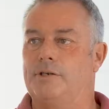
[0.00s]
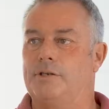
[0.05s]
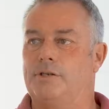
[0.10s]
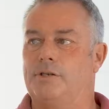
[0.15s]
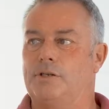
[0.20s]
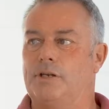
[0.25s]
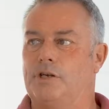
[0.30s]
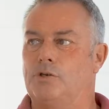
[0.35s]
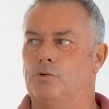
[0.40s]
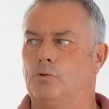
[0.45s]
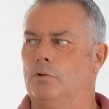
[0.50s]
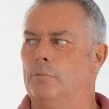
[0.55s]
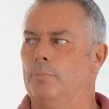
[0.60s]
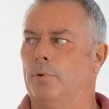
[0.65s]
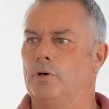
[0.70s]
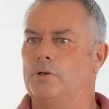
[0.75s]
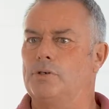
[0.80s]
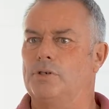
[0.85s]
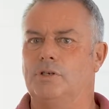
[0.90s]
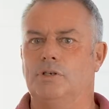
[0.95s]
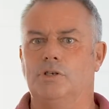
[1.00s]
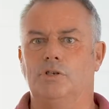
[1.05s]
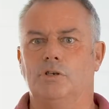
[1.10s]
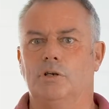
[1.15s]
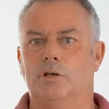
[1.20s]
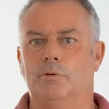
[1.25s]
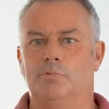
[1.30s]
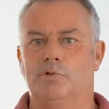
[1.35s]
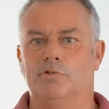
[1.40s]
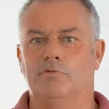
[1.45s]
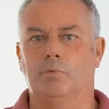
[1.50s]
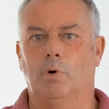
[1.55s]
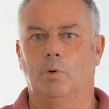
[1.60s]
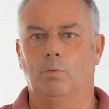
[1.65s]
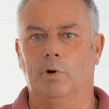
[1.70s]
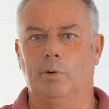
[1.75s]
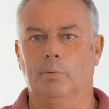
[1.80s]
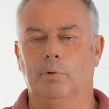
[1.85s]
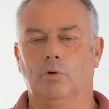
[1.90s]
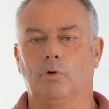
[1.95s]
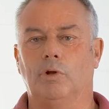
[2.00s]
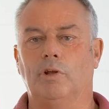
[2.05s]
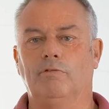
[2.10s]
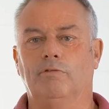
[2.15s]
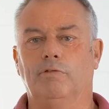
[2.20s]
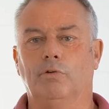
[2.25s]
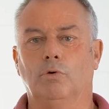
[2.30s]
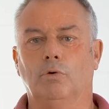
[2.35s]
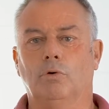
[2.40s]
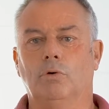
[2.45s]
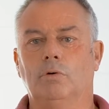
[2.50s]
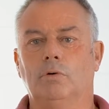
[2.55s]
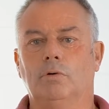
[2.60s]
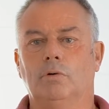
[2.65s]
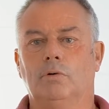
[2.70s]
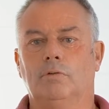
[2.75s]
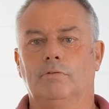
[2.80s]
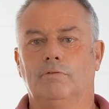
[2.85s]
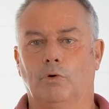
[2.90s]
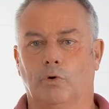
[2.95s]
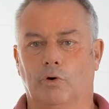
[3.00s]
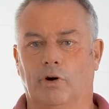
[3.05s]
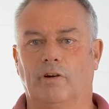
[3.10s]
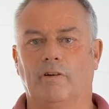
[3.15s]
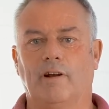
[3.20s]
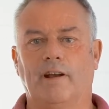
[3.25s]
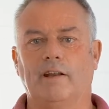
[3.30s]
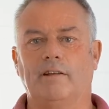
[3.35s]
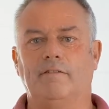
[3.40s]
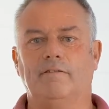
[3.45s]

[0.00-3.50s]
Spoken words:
just ticks all the boxes in terms of what we were looking for a granny